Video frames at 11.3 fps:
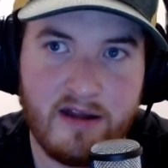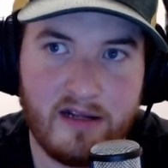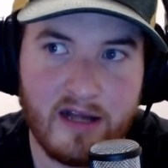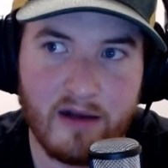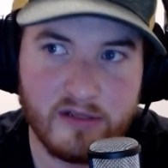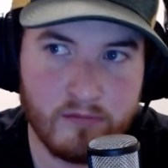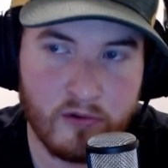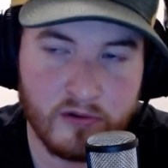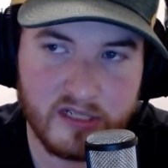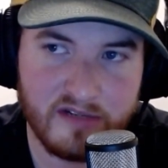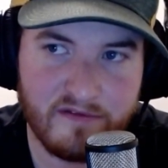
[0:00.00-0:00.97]
I was
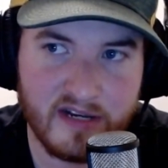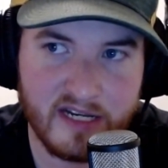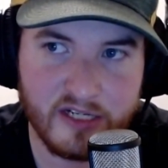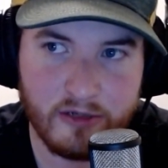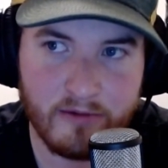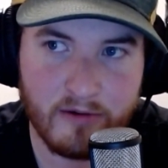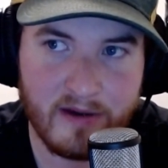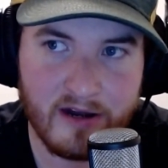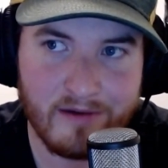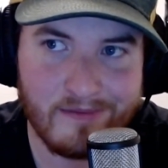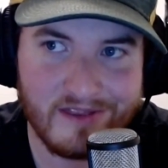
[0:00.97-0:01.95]
mostly financially
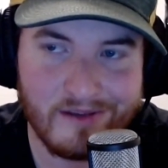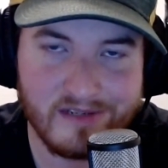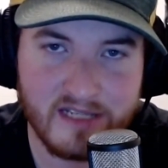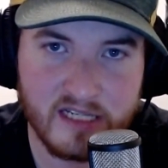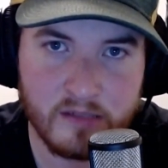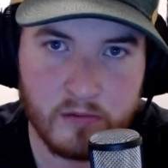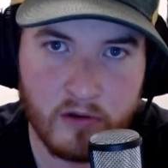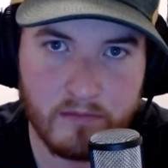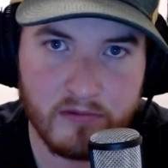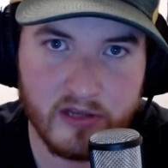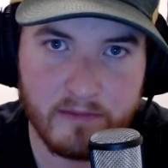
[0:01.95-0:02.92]
prepared, but there was that small
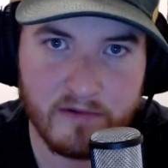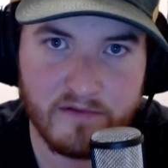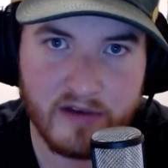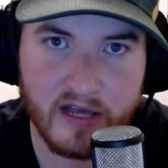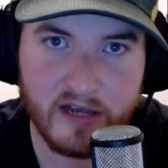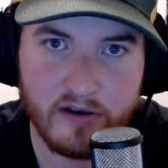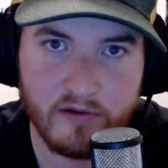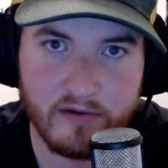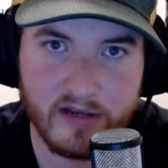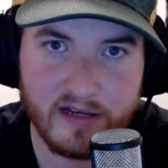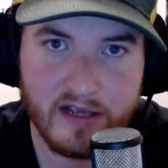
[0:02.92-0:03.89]
blip of not
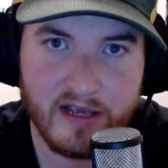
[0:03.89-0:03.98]
knowing